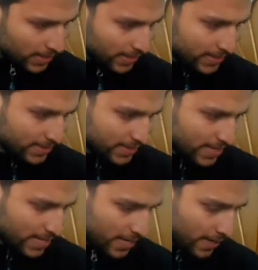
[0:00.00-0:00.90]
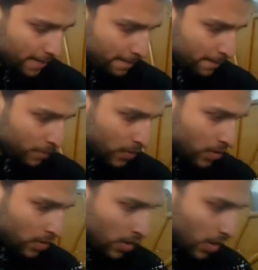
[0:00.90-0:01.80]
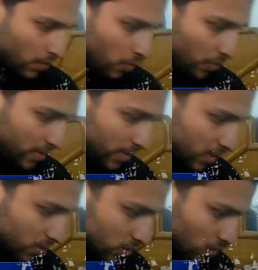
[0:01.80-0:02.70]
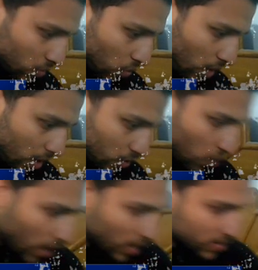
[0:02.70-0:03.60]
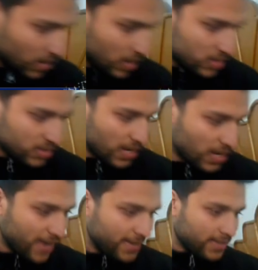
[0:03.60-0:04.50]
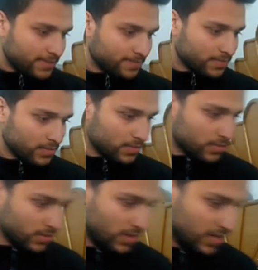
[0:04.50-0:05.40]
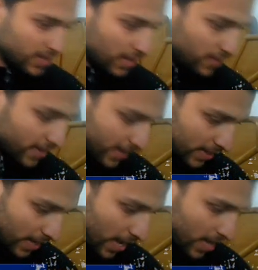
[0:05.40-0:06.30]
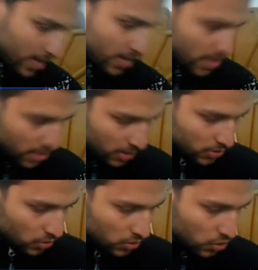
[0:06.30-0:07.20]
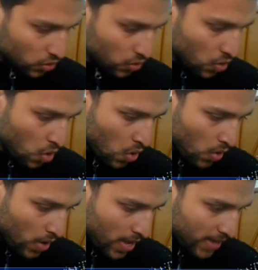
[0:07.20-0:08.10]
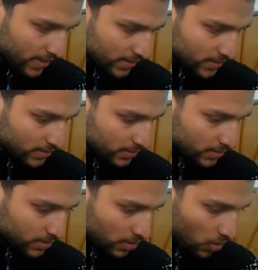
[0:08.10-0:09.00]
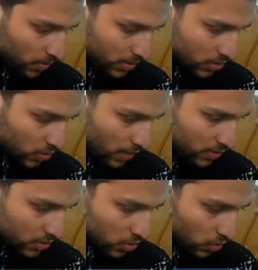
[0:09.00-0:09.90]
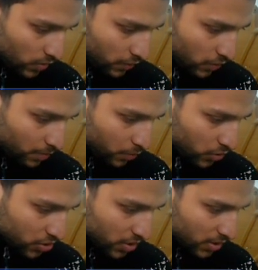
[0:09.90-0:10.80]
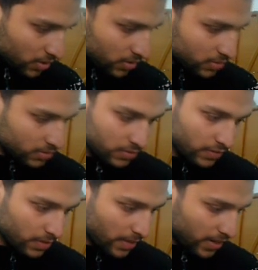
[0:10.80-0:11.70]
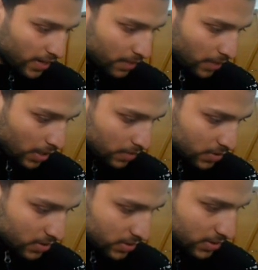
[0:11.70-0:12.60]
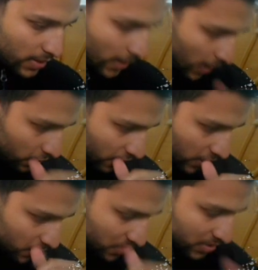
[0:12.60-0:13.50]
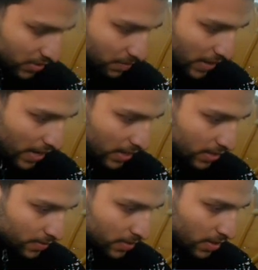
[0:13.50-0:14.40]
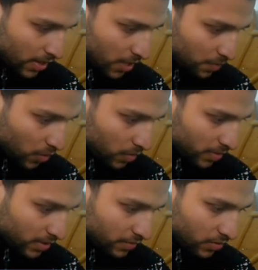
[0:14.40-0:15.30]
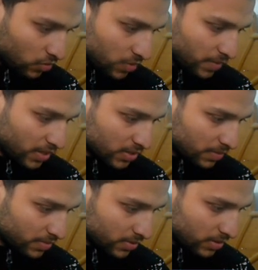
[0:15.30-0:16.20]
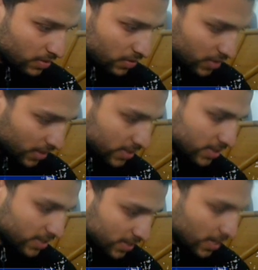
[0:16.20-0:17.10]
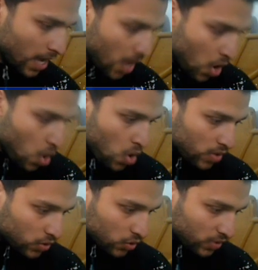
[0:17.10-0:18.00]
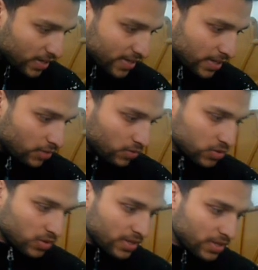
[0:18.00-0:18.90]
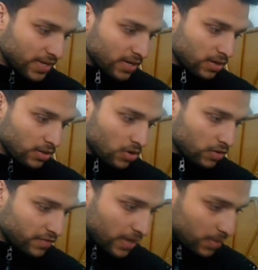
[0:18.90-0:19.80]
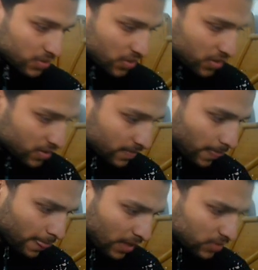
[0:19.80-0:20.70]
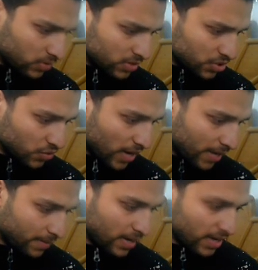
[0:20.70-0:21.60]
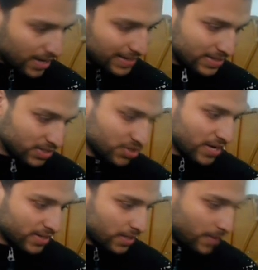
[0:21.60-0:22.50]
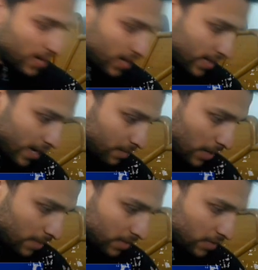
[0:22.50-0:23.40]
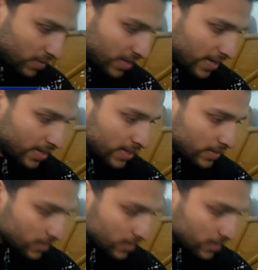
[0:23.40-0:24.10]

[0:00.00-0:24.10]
Let's see. Our opponent is Roa Roa Dark Side. He's a level 10 guy. He's also in the Goblin. So I will just go for a push here with my light bulbs and fire spirits in back. And probably we could make some, yes. So that tower was gonna take a lot of damage there to distract my, he distracted my elite barb there with that.